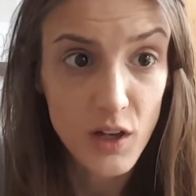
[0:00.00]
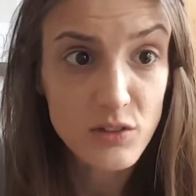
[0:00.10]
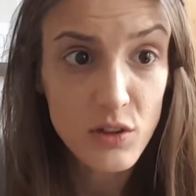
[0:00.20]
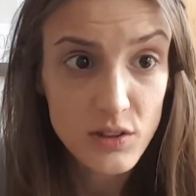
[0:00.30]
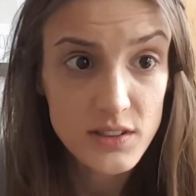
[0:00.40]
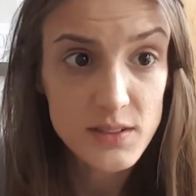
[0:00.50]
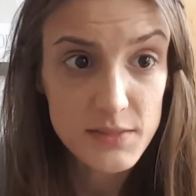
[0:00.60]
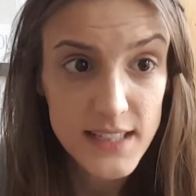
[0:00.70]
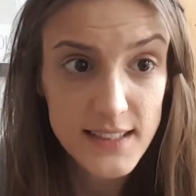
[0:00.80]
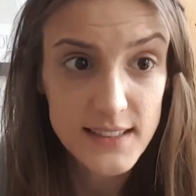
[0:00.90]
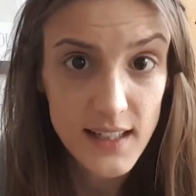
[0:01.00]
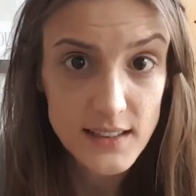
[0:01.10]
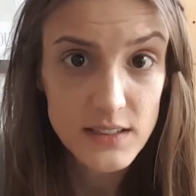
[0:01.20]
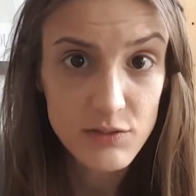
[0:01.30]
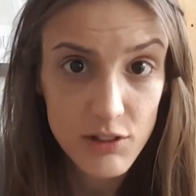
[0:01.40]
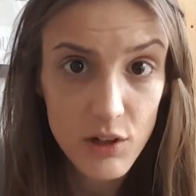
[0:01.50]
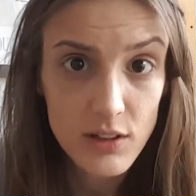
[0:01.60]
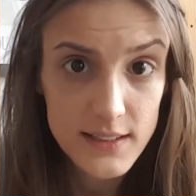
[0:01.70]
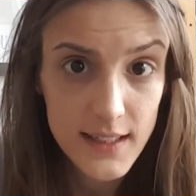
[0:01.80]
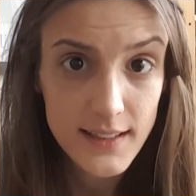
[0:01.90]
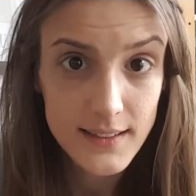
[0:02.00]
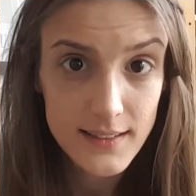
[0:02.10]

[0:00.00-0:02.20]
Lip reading: conquer some sexy dancing for a holiday.